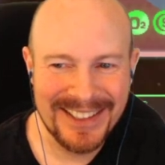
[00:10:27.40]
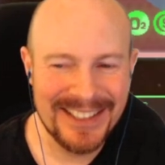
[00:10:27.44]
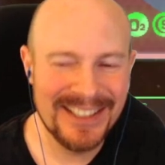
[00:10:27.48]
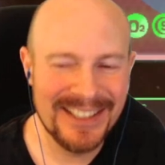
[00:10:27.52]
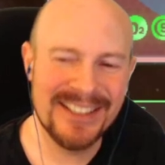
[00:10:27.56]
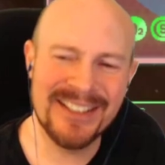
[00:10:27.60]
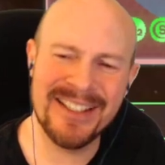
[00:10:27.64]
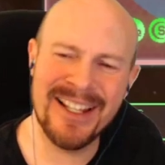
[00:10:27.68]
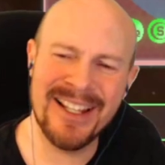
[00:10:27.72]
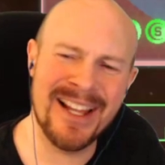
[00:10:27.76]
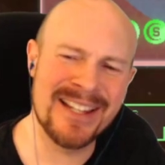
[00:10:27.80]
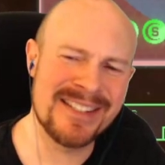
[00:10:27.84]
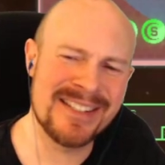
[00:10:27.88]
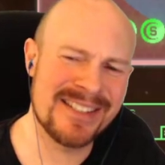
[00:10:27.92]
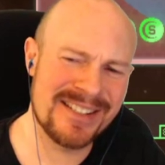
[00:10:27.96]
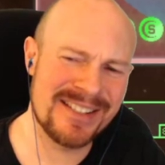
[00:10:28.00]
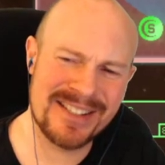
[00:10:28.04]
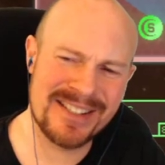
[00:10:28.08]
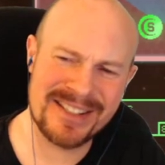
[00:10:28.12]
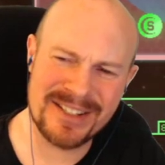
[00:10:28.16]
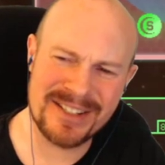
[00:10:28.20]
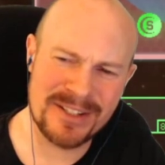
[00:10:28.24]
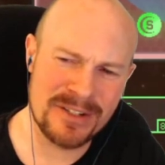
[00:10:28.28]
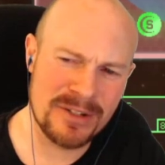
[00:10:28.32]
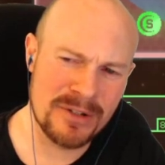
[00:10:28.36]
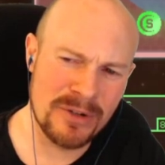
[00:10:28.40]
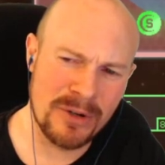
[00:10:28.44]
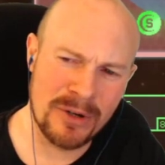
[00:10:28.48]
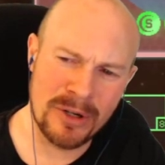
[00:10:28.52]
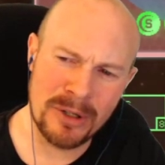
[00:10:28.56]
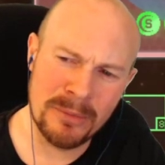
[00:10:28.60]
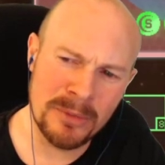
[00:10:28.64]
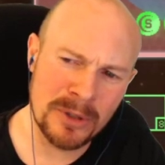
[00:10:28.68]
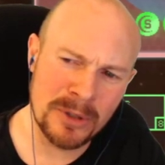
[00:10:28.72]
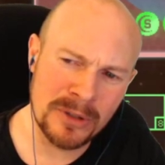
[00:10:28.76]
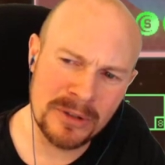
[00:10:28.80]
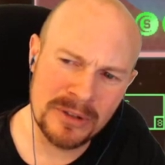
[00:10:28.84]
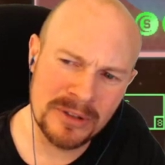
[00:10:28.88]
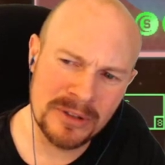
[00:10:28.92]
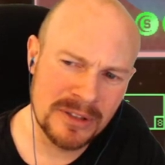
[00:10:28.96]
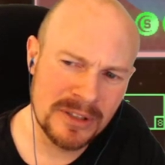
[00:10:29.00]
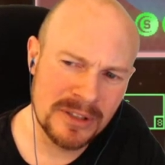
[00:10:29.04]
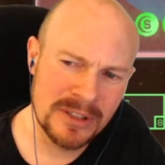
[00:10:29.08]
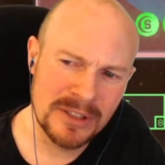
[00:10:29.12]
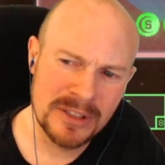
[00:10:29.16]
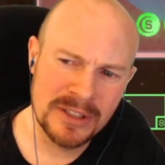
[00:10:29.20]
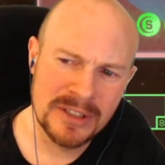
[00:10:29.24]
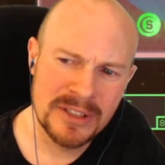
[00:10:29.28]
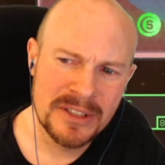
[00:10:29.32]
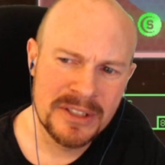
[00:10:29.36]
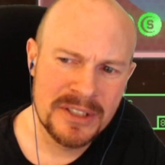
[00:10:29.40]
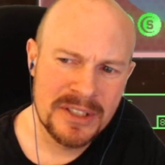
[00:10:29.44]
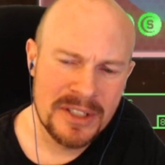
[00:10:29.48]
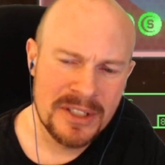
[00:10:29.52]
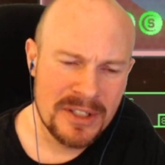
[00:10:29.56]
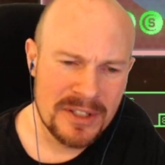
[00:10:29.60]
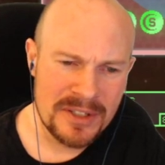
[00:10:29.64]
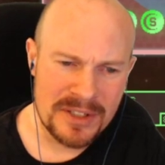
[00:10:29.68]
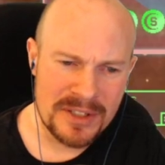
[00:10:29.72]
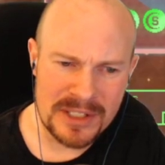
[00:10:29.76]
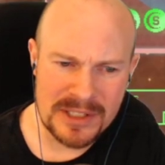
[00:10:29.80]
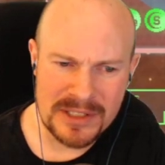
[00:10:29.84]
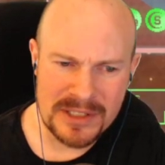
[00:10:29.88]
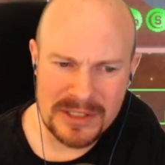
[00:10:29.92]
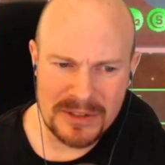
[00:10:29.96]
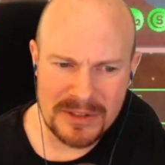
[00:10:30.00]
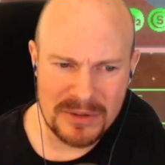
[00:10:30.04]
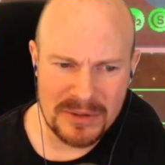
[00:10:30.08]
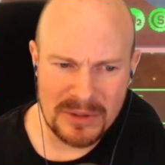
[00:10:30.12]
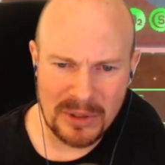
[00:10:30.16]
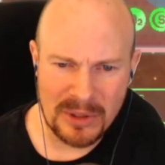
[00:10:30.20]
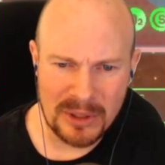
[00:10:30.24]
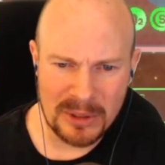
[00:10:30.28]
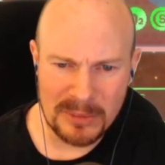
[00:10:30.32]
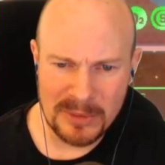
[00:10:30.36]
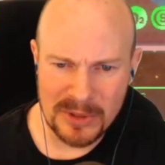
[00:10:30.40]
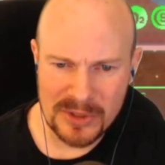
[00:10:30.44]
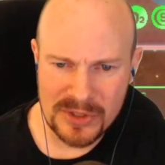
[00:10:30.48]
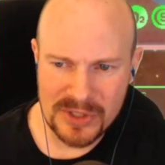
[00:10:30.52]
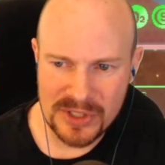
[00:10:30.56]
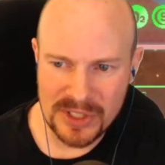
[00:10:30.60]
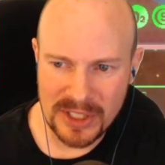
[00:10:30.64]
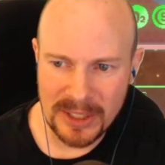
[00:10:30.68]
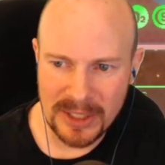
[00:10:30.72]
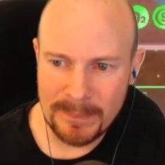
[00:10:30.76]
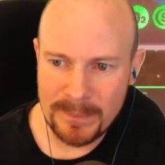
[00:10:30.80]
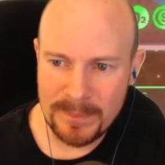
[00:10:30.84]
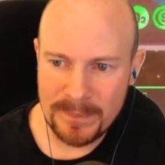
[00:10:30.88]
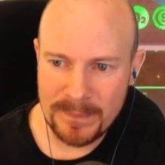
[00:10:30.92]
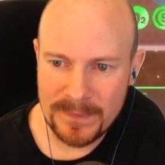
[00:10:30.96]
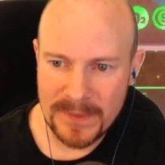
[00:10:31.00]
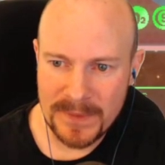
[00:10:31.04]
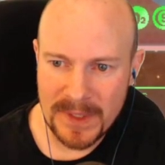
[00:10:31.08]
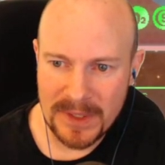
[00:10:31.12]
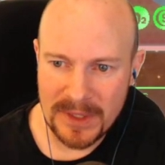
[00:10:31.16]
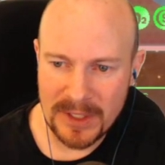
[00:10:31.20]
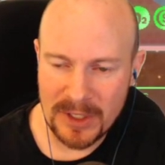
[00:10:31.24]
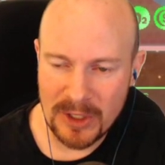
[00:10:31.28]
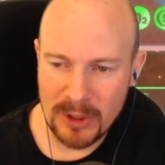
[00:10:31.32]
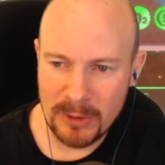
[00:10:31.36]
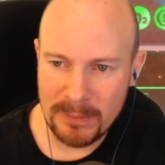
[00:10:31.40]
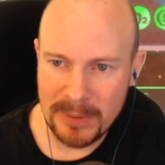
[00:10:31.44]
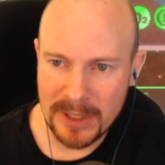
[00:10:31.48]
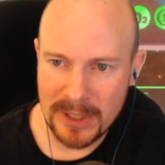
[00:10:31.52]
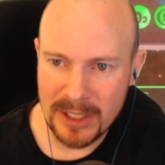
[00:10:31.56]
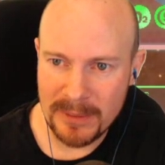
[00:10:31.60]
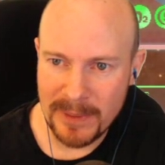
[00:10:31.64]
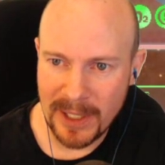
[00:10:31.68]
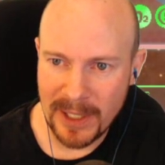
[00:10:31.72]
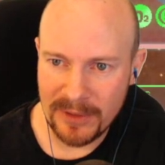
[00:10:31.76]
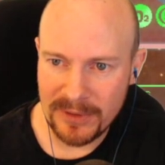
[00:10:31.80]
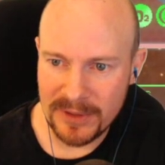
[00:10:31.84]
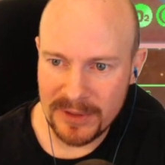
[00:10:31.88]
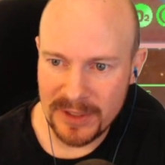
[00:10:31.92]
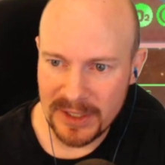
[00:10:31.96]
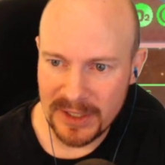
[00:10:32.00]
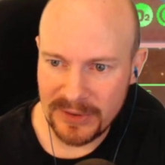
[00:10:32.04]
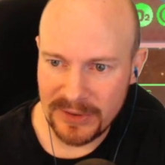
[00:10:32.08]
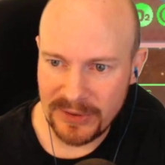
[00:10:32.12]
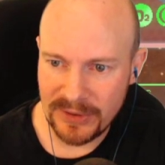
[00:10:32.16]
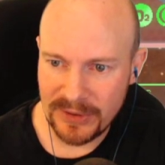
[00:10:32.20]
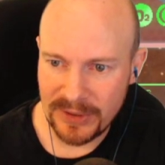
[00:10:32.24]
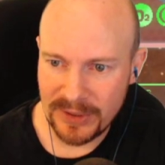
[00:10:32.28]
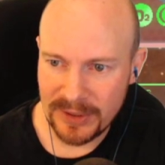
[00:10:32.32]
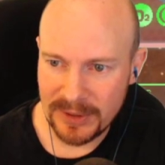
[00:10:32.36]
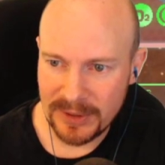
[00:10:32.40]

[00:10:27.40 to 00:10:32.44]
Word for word: That's no, just a normal, just a normal ship. Nothing OP about this.